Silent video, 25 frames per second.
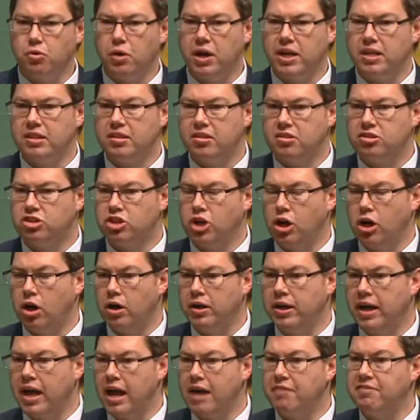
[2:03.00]
or 8th
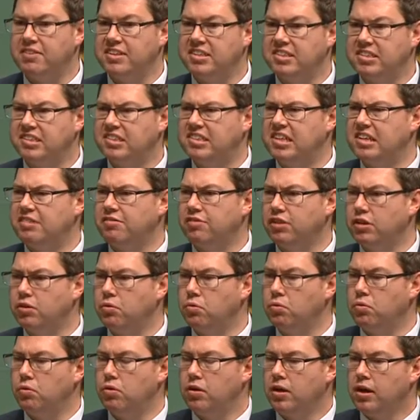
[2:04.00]
child, having successfully
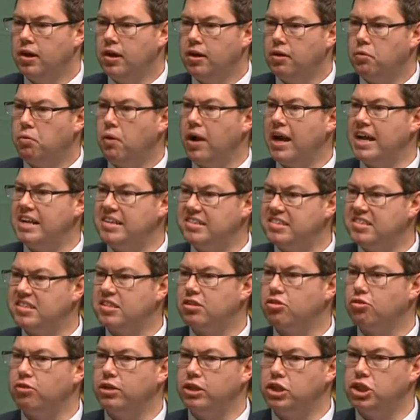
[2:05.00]
raised
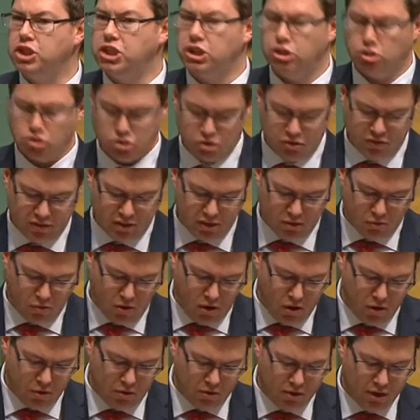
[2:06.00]
3 children of their
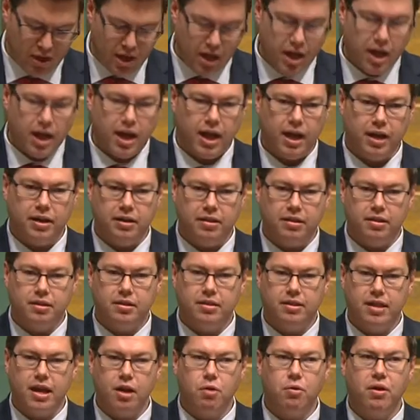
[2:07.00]
own. And
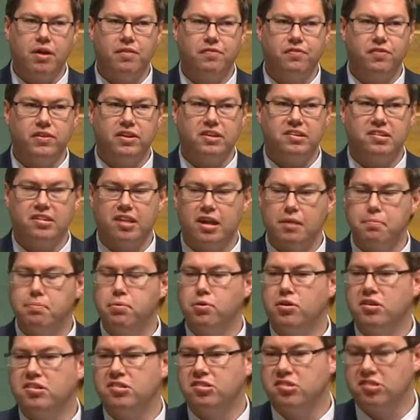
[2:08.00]
their efforts, their
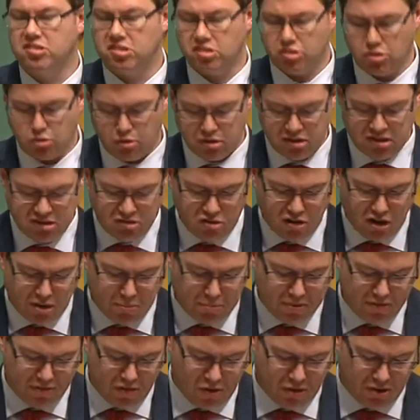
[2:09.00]
personal stories struck
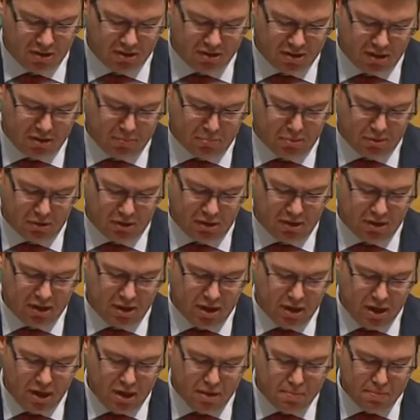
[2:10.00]
me very deeply,
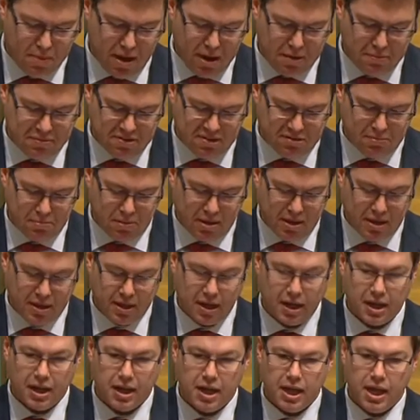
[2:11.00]
Madam
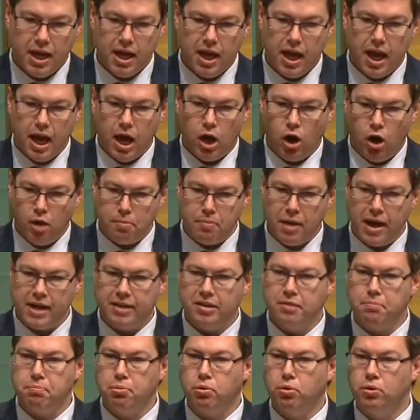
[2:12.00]
Speaker. And I
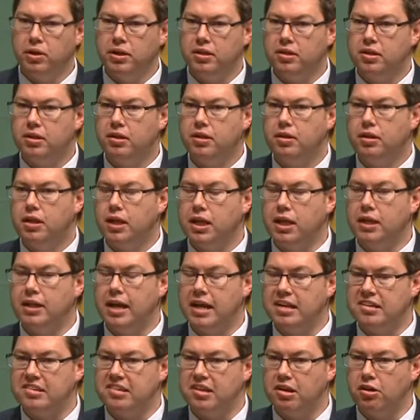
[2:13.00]
made the point in
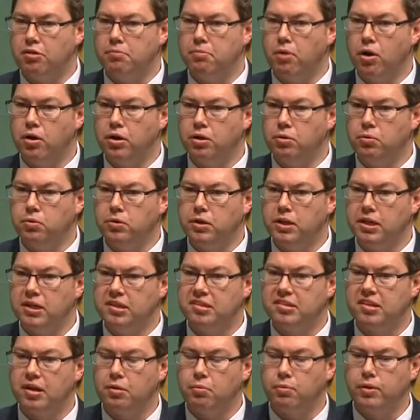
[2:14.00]
that ceremony
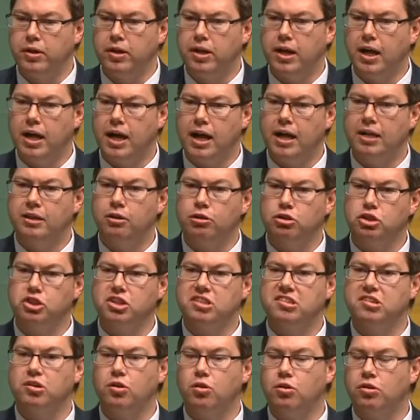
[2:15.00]
is that we are not
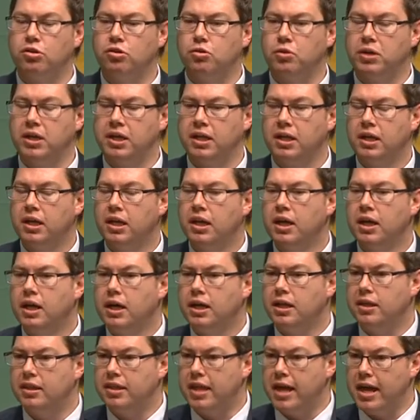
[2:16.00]
just honouring
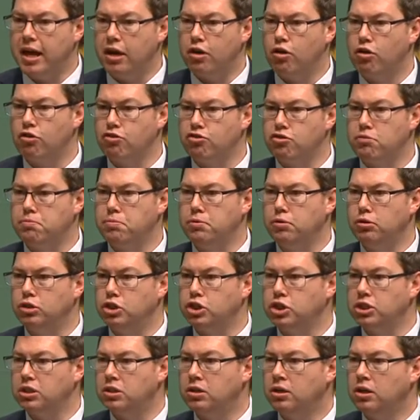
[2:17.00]
their
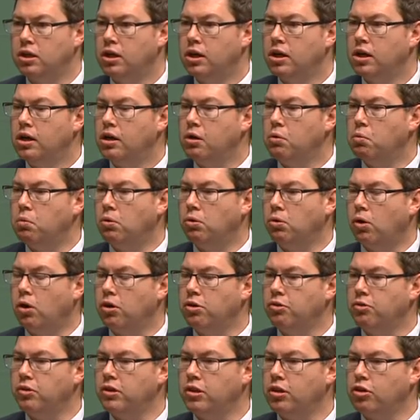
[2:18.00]
contribution, we're
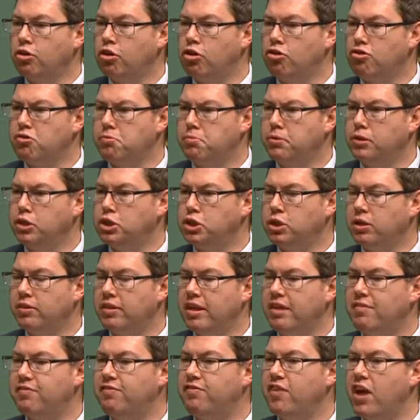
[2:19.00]
honouring the contribution of
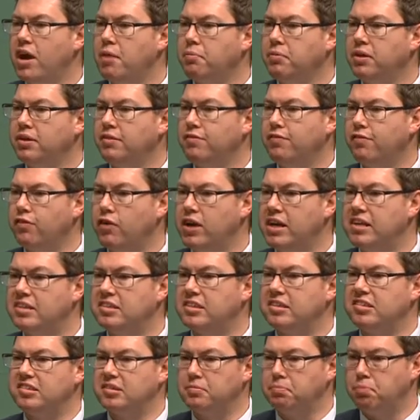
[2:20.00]
their family and friends
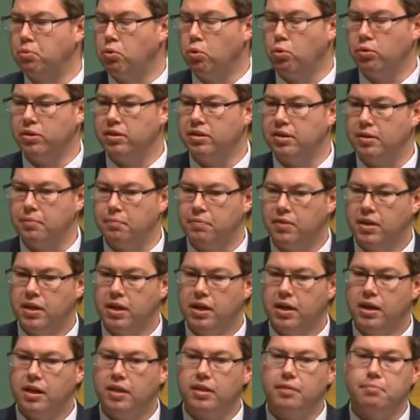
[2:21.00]
that support them,
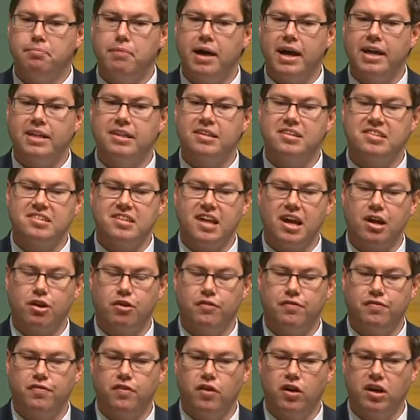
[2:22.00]
that make the
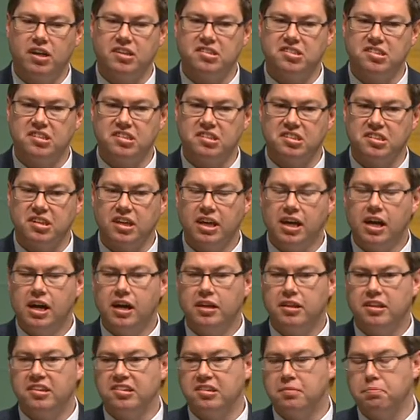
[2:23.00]
sacrifices,
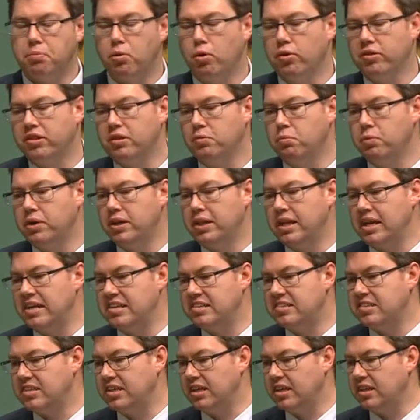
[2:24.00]
that support them when they're
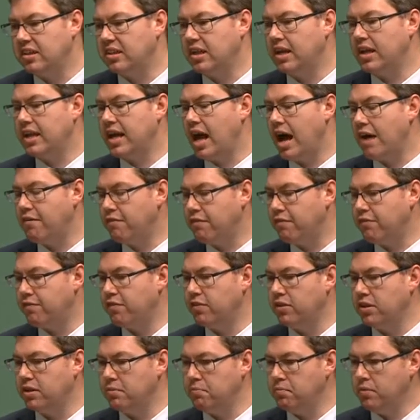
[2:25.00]
sick, that cover
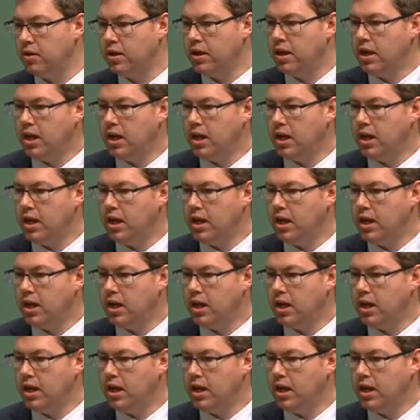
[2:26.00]
for them